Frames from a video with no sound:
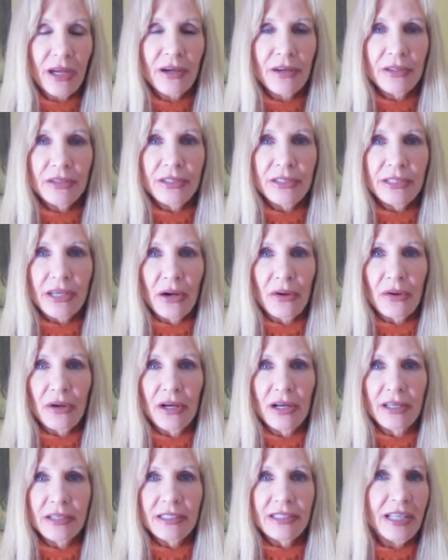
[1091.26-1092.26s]
So
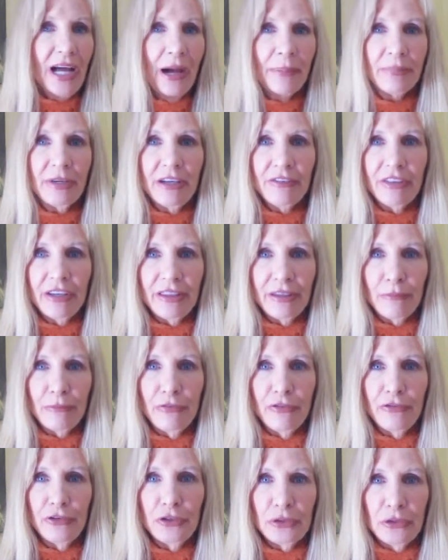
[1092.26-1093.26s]
stop giving them
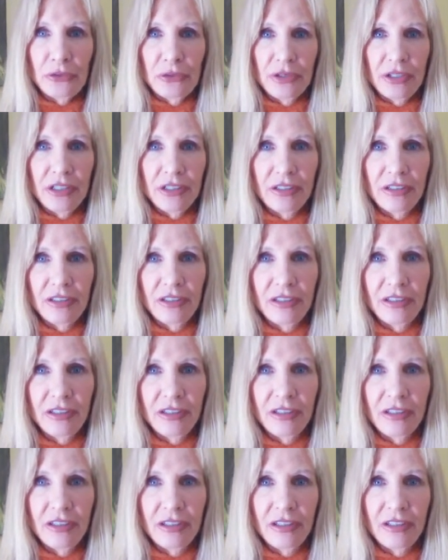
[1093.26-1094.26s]
food.
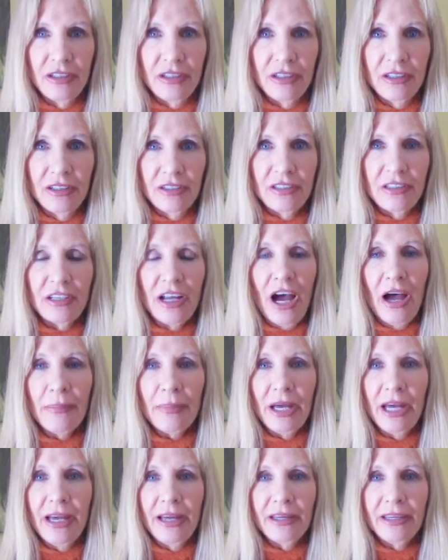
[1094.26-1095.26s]

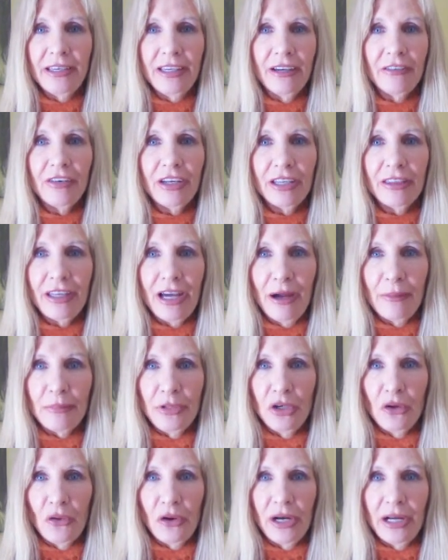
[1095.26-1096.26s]
Stop giving them
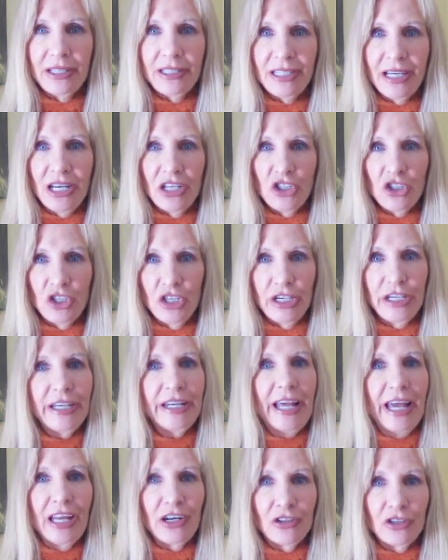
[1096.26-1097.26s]
your attention
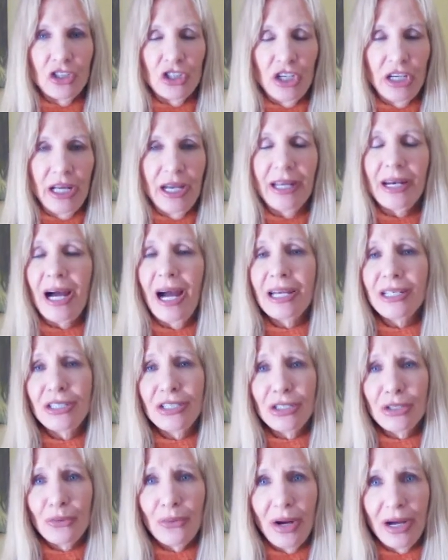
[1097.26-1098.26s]
and energy. And I
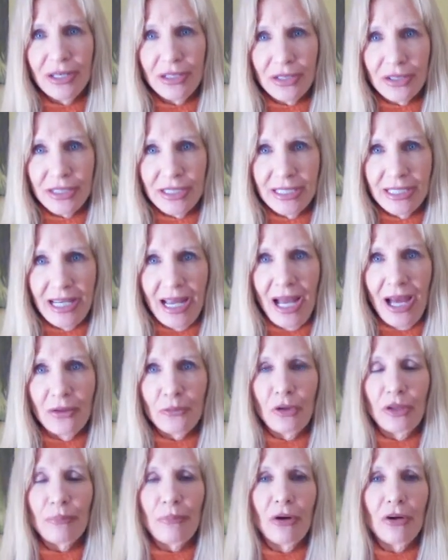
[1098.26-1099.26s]
do
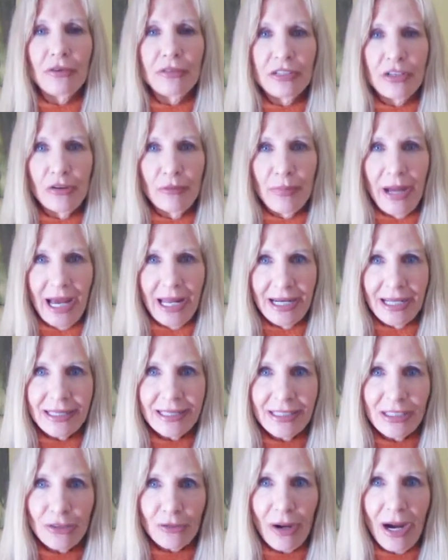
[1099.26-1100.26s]
understand with post-traumatic
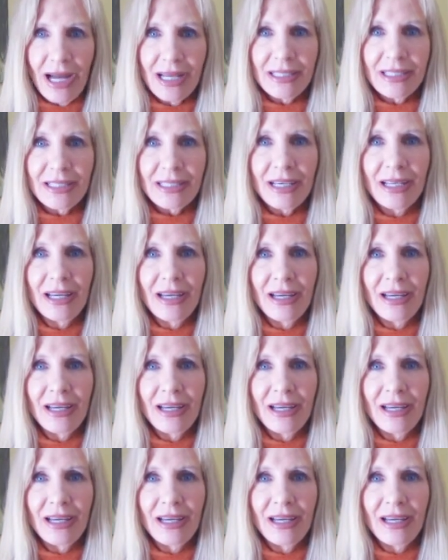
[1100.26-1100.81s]
stress